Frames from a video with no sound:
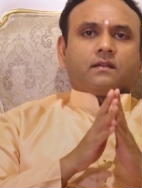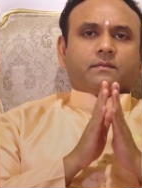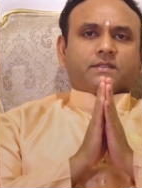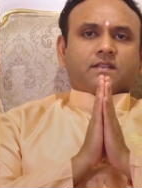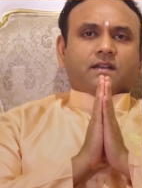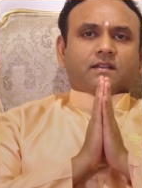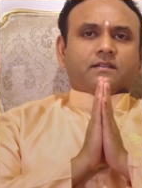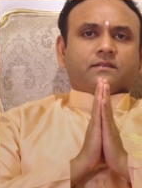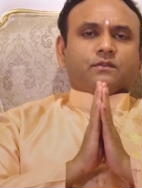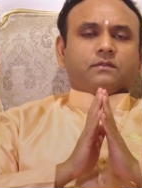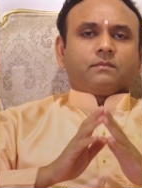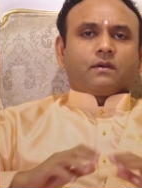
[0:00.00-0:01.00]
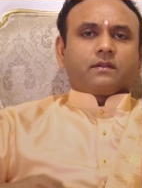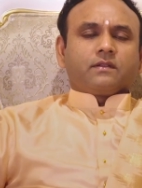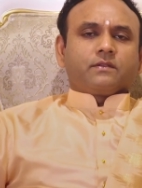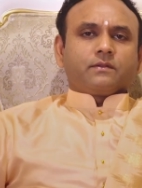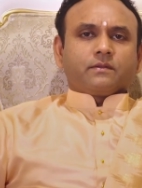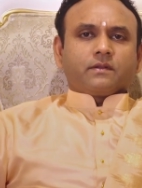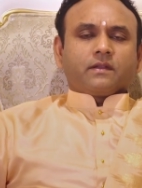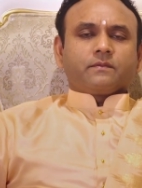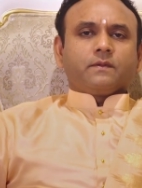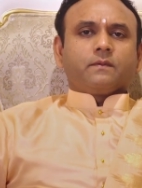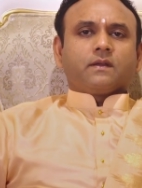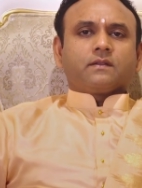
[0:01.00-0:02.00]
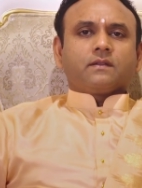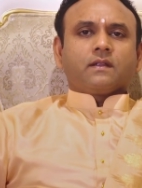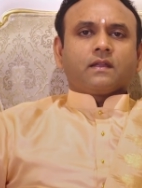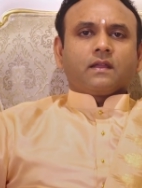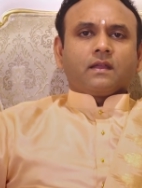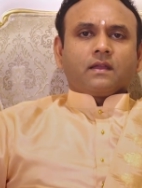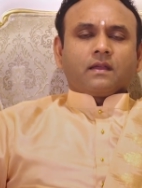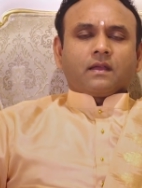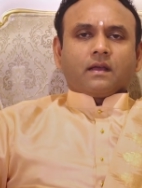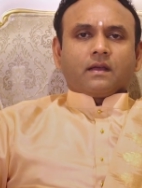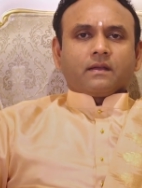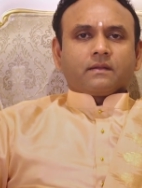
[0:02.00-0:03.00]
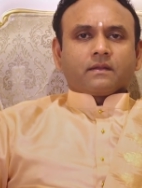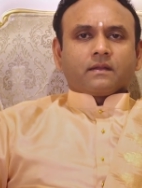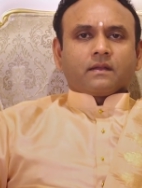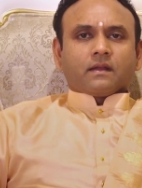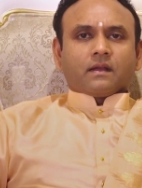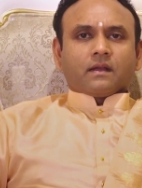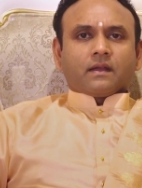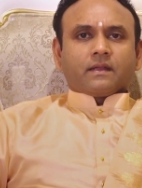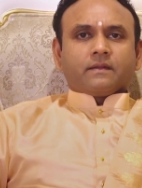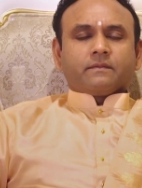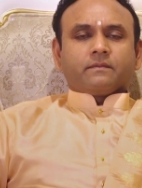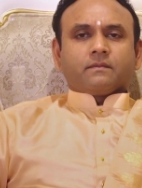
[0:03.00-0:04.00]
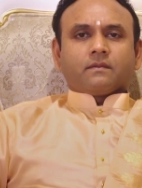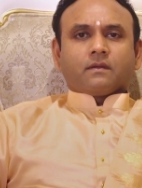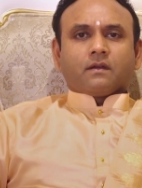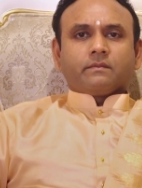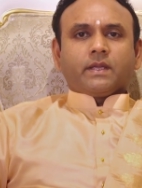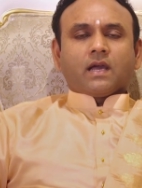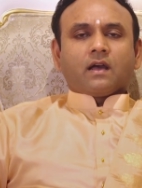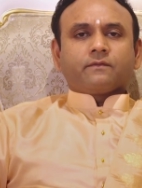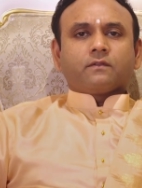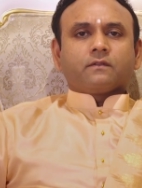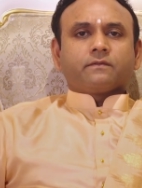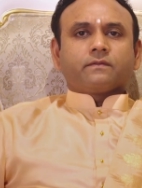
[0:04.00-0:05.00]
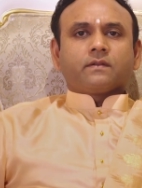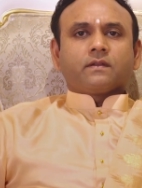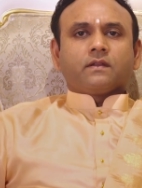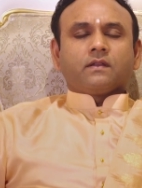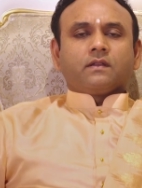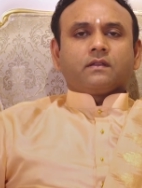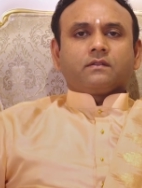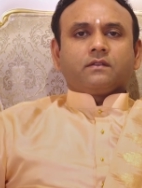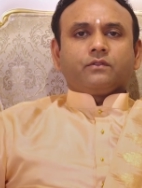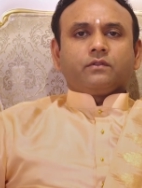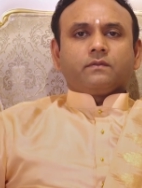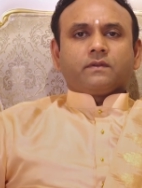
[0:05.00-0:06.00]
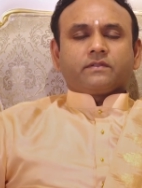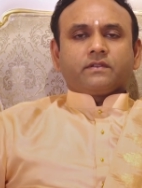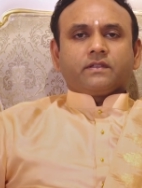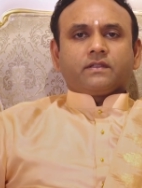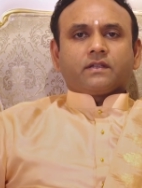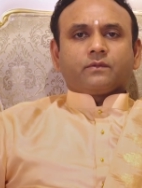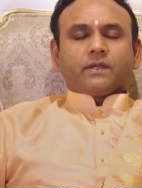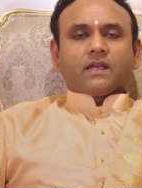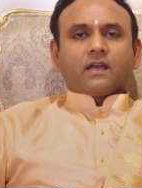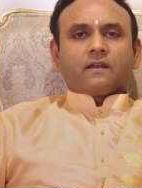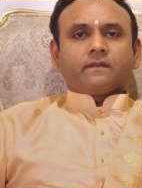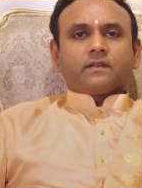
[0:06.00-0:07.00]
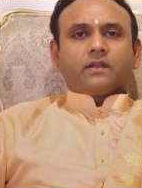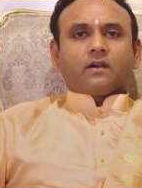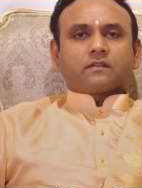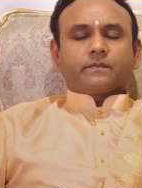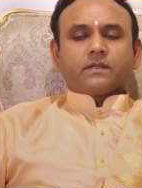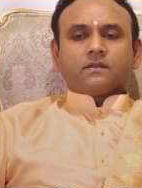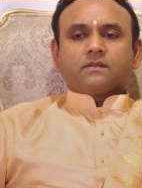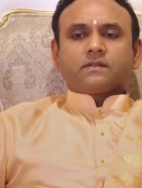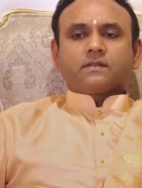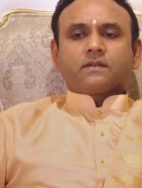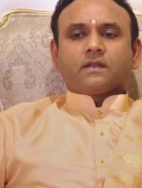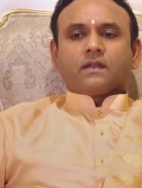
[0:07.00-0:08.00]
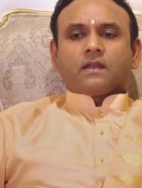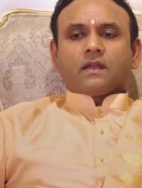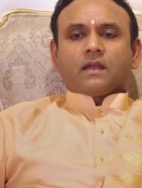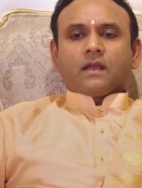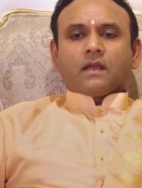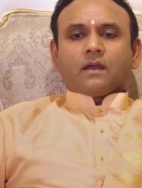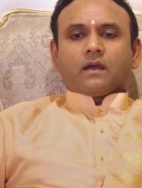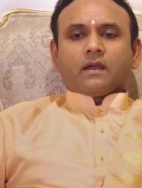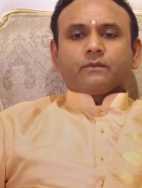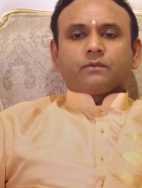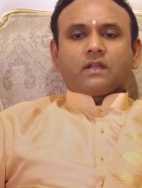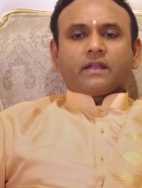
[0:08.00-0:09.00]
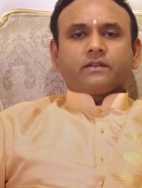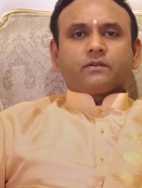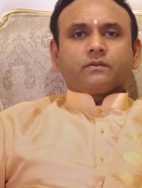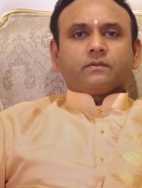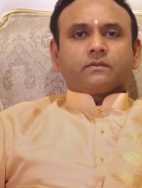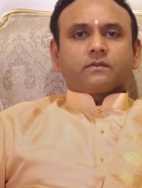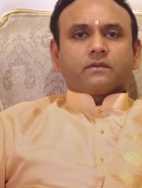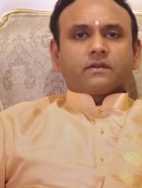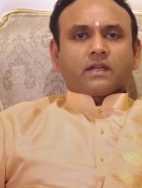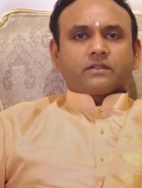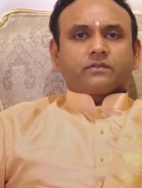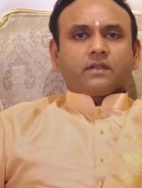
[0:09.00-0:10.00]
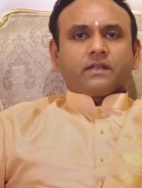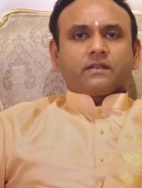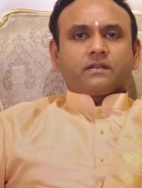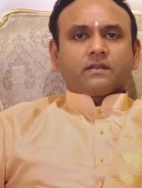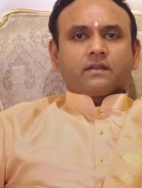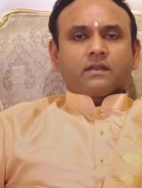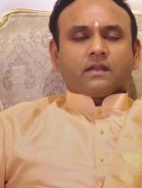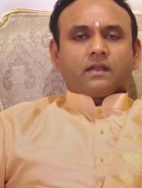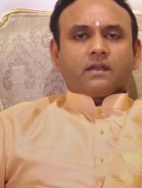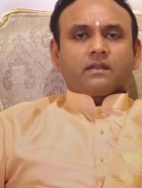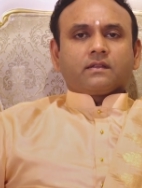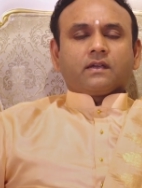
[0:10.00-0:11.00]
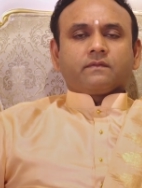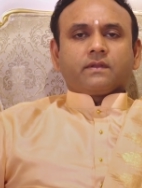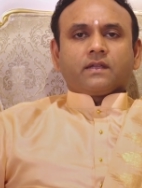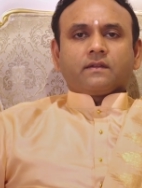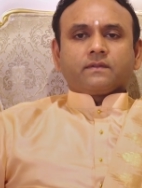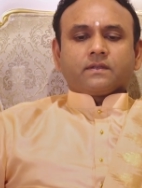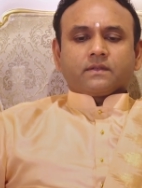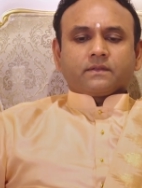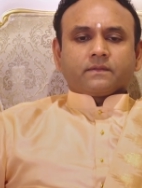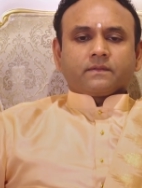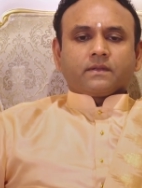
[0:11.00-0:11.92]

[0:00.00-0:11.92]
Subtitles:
Namaskar and good morning to everyone. I, on behalf of the university that we have and the hospitals, I would like to congratulate and convey our